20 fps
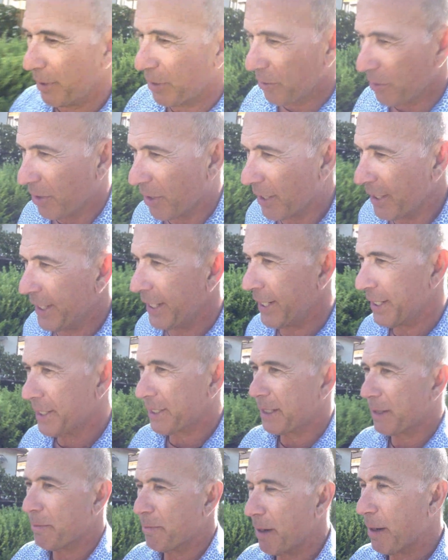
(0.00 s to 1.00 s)
a good idea just
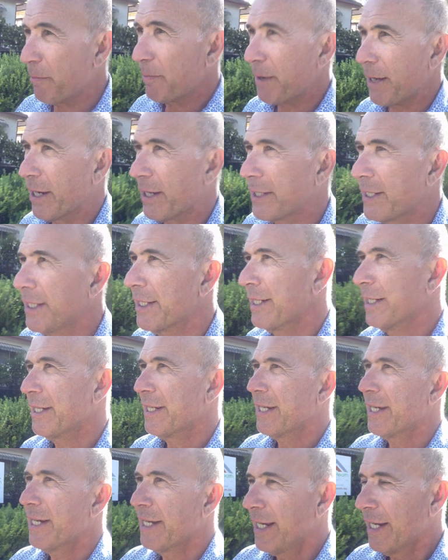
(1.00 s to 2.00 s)
to pump out
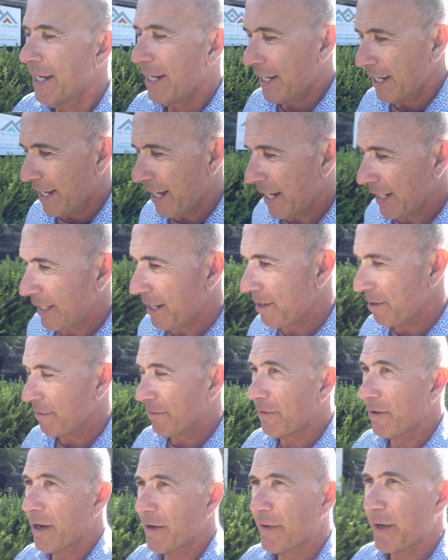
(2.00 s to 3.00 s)
another
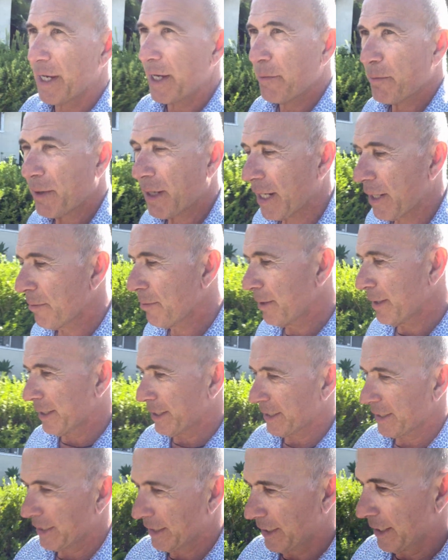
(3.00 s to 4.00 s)
5 a.m. club.
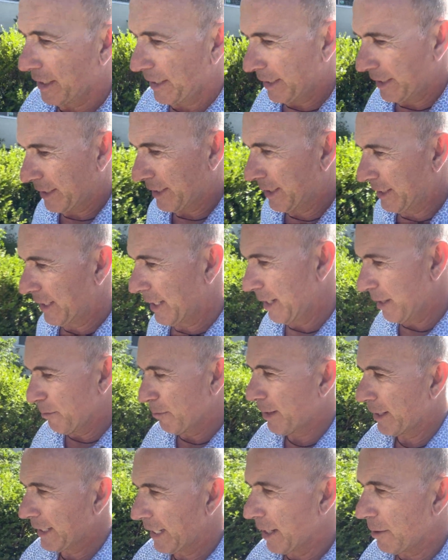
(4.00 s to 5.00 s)
It's
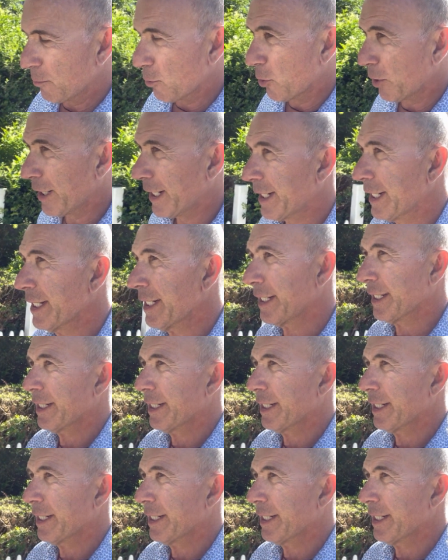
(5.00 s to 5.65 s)
Monday morning.